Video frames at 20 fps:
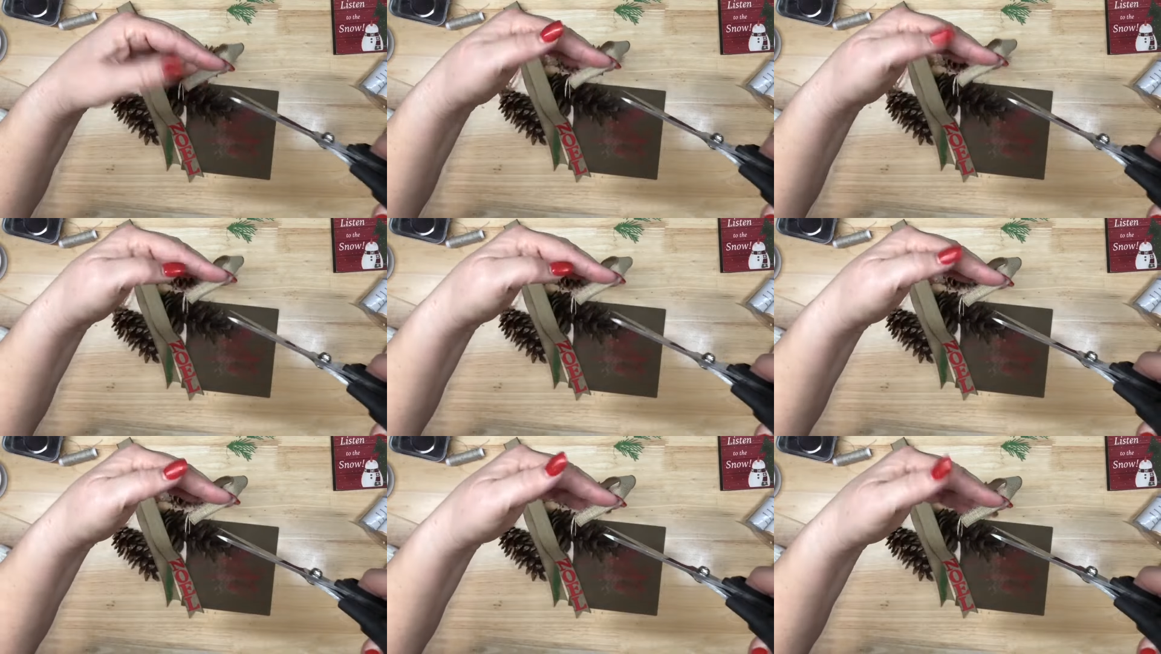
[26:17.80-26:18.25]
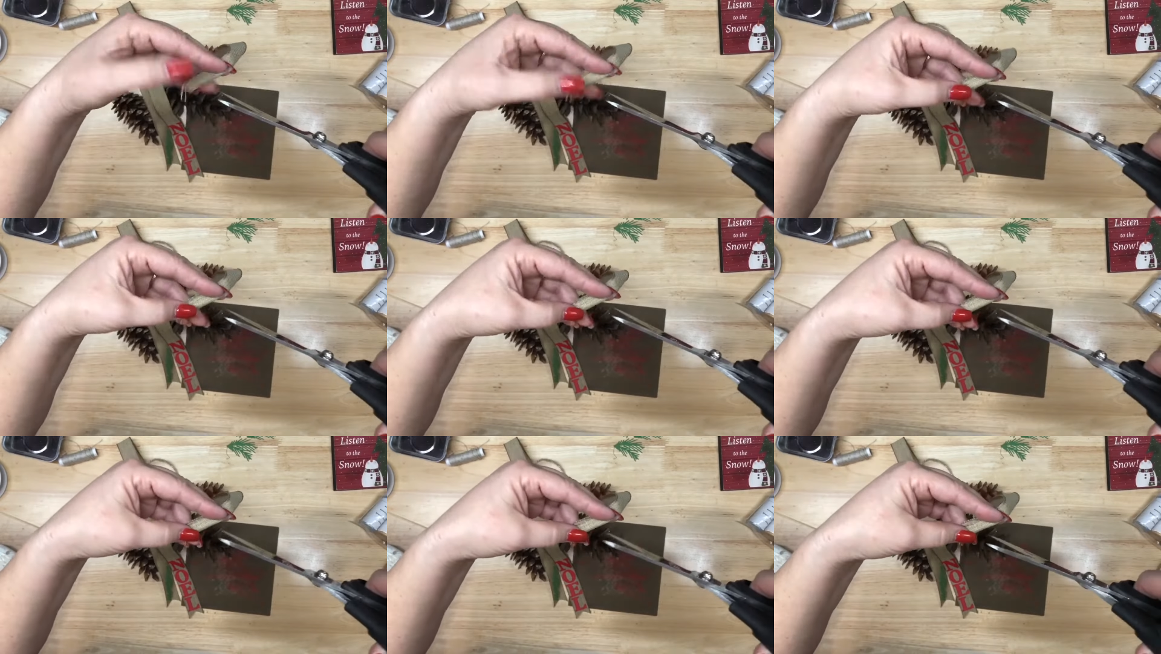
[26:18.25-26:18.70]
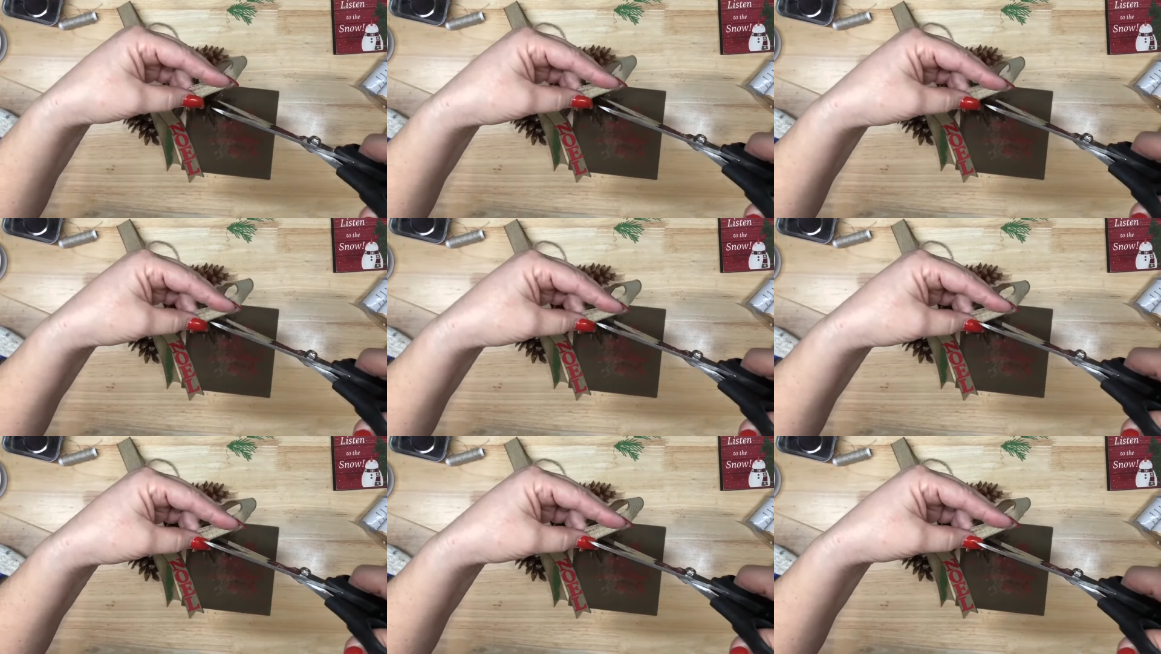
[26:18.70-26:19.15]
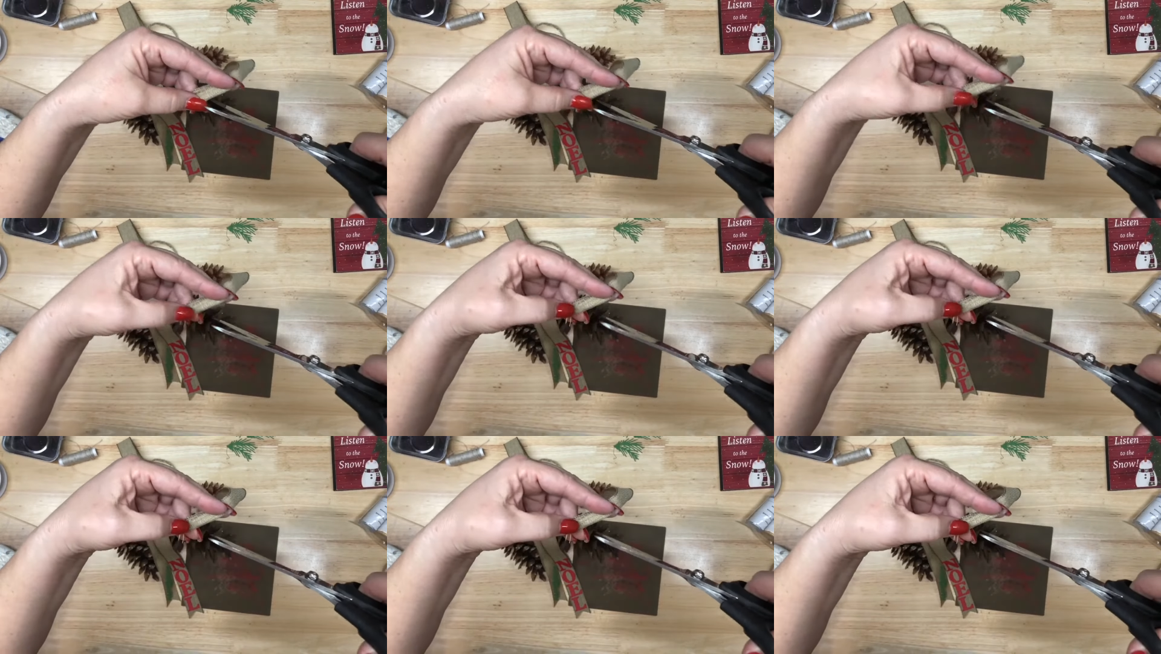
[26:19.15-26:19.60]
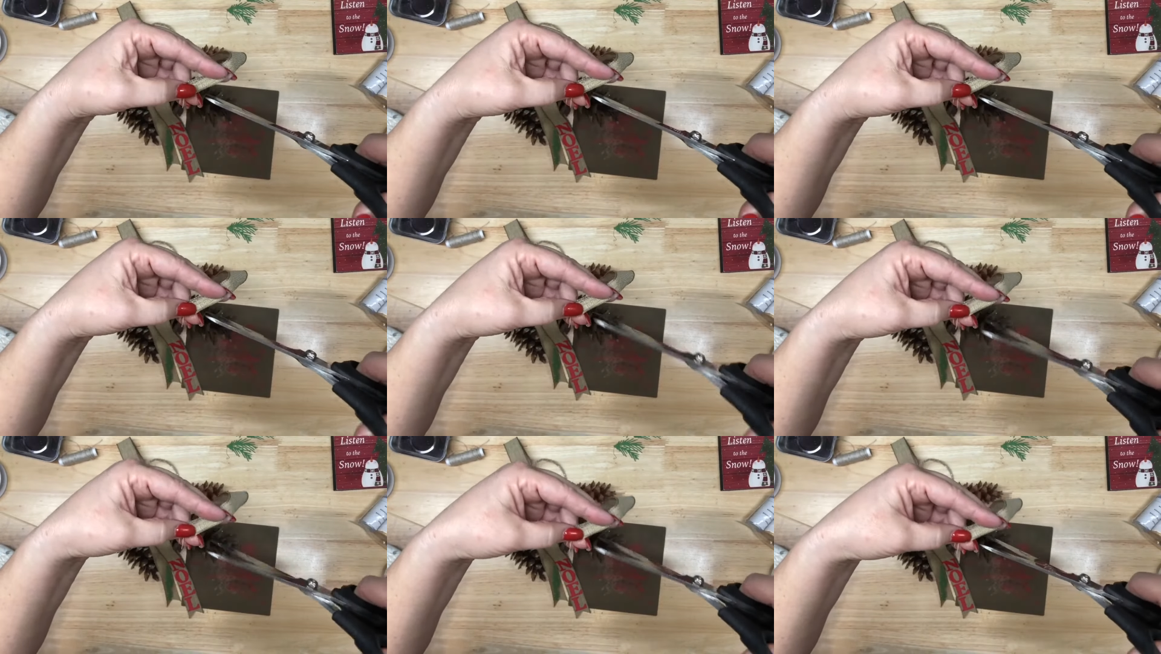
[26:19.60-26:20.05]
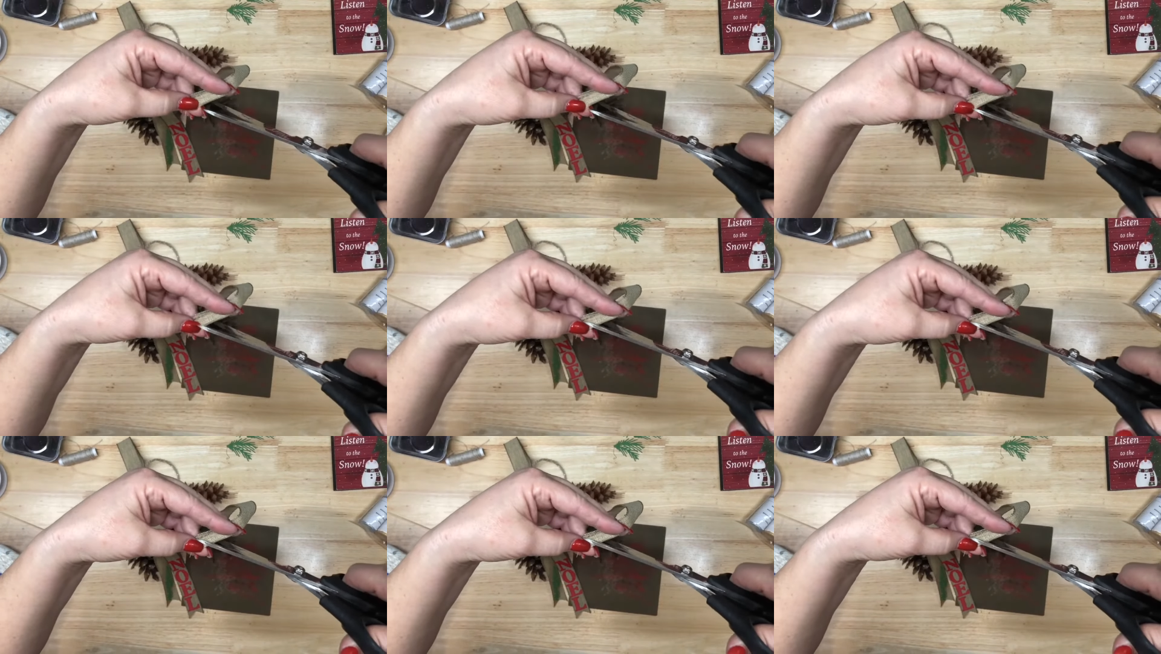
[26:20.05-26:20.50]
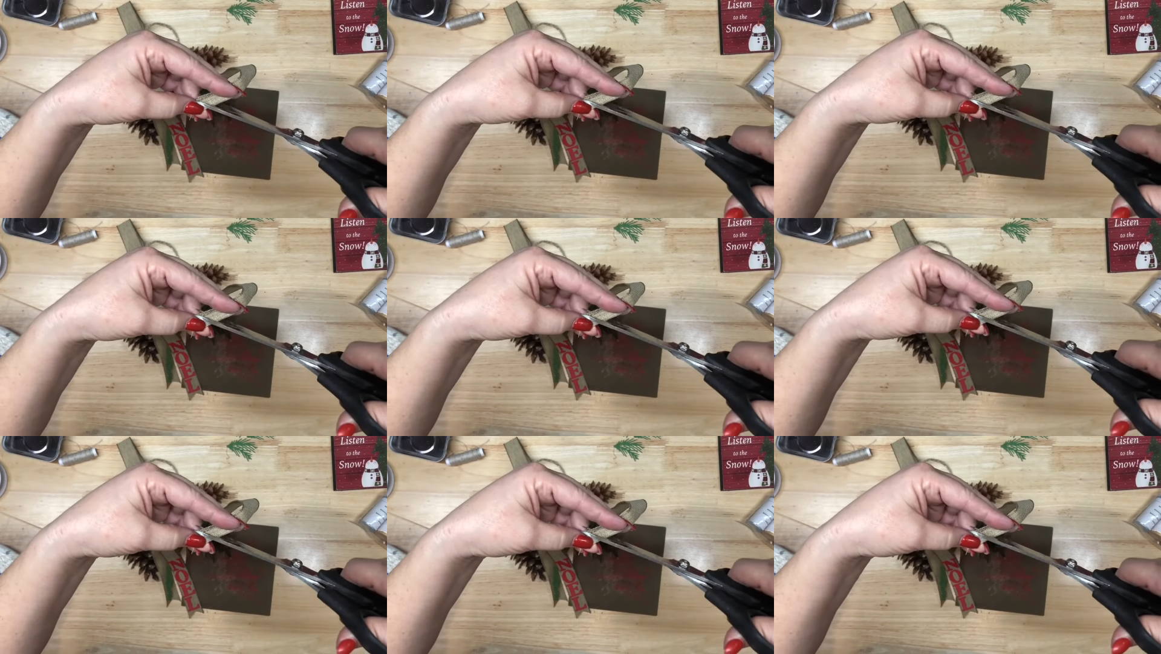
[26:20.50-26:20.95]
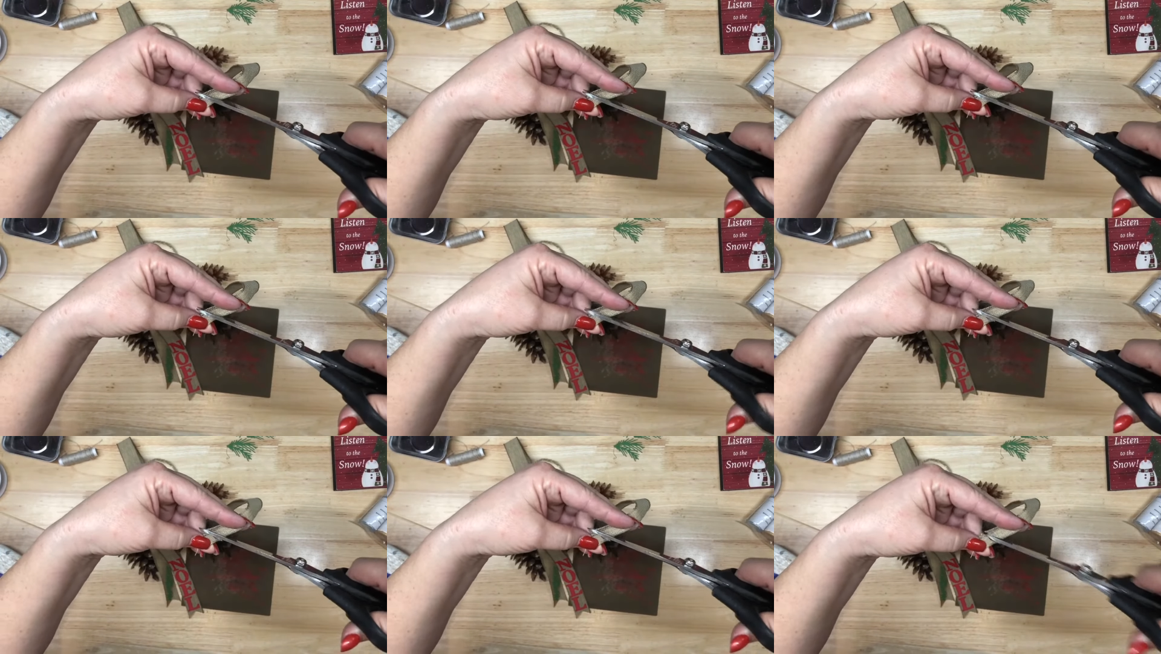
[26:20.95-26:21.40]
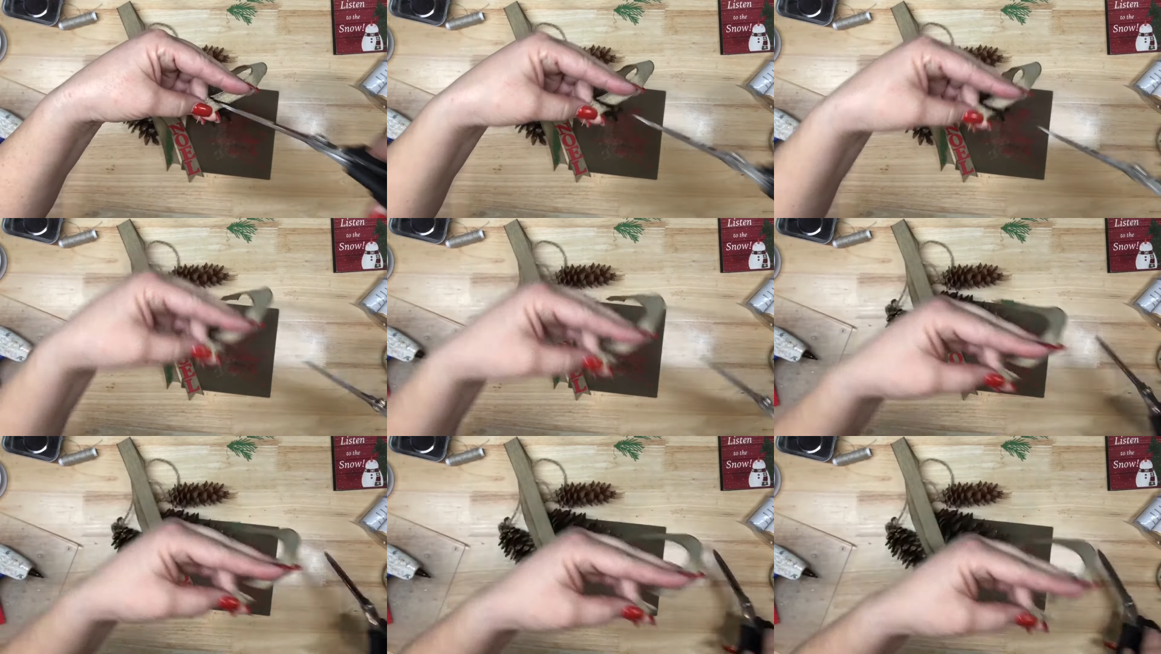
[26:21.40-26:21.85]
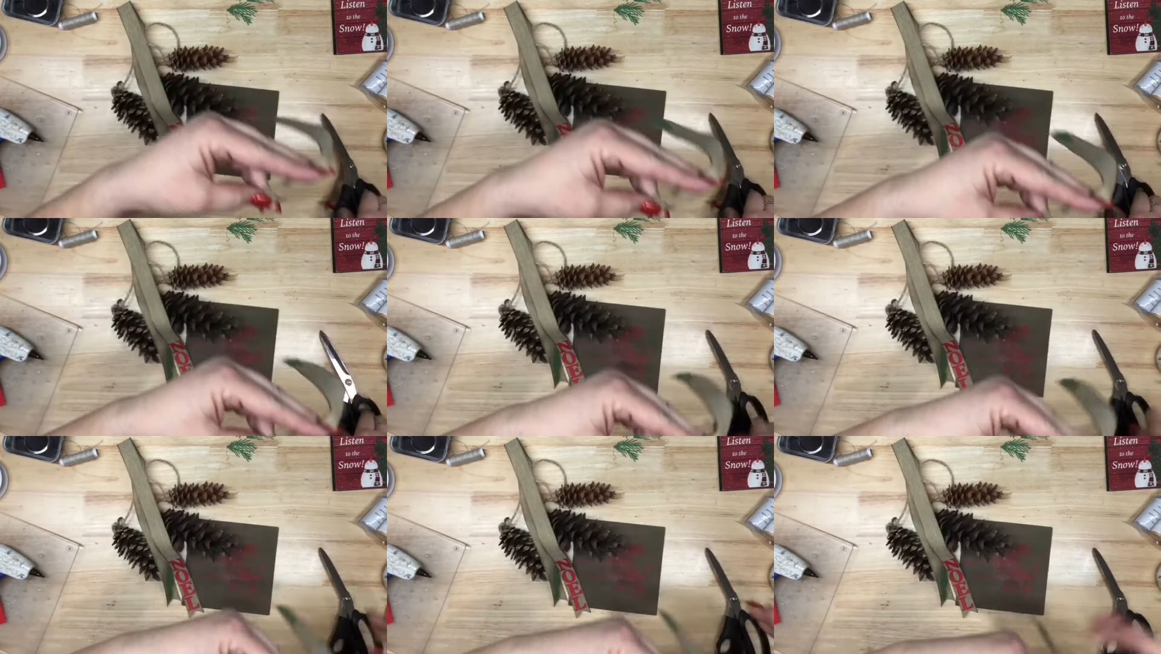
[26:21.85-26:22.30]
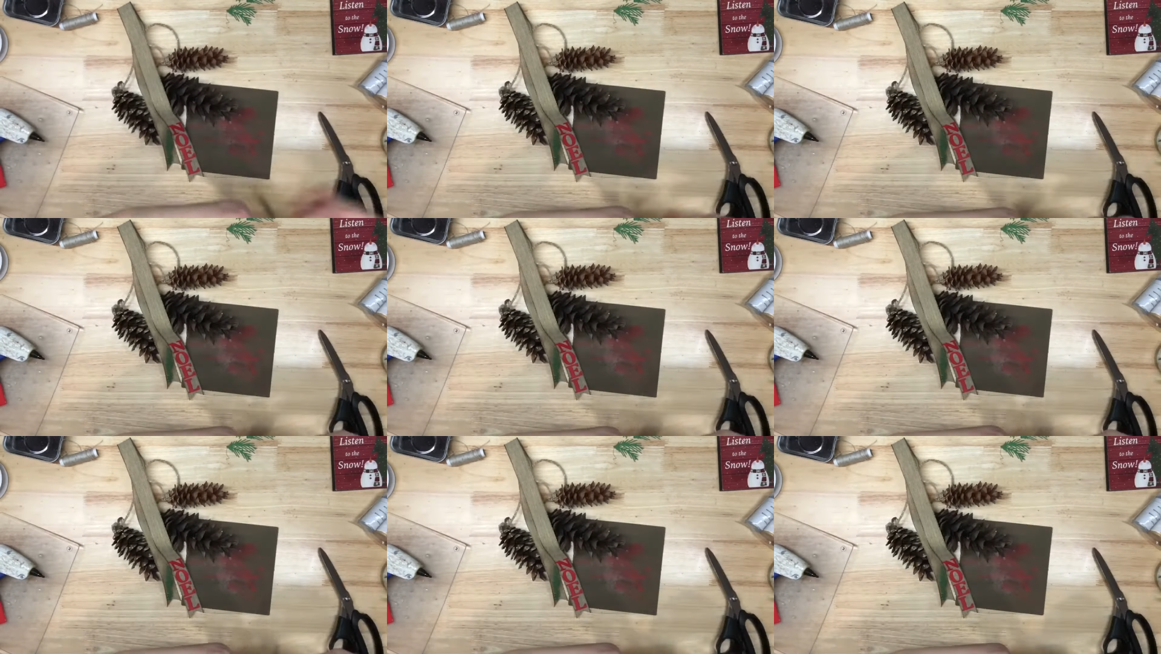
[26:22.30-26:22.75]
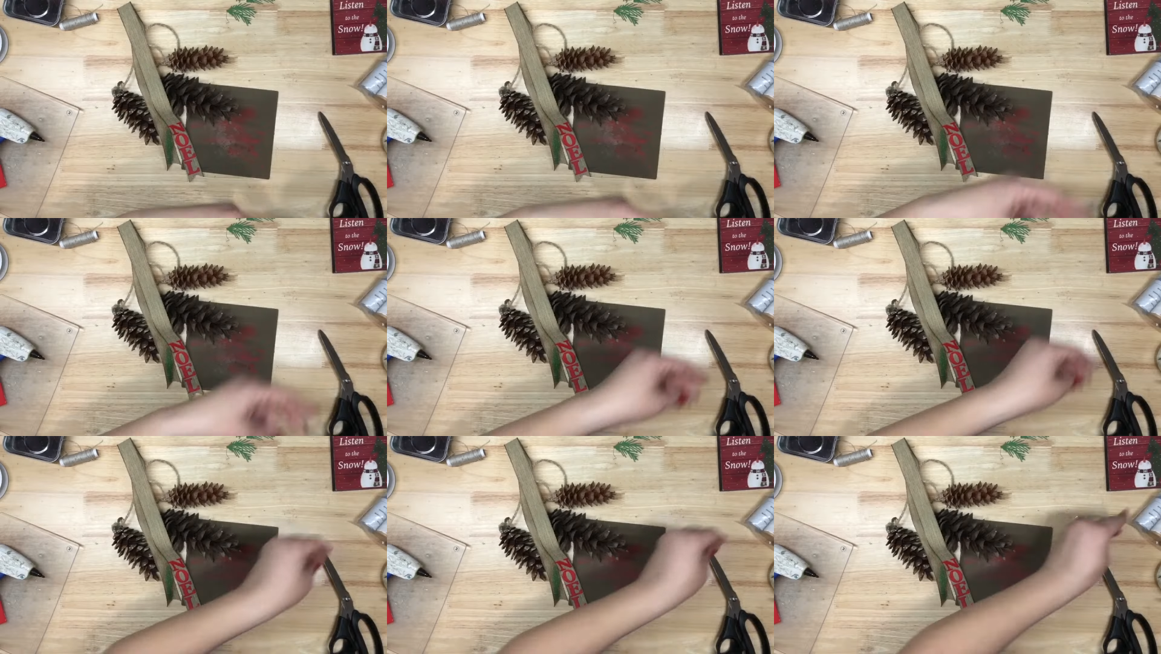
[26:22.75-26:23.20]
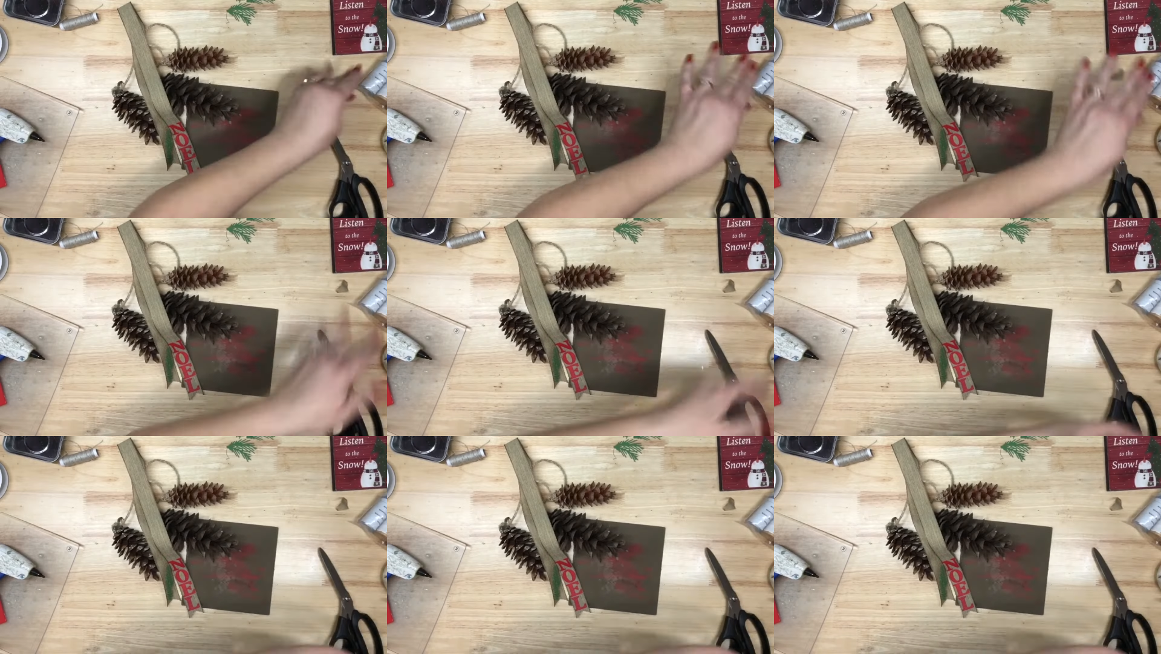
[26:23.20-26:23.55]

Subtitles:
(no speaker visible)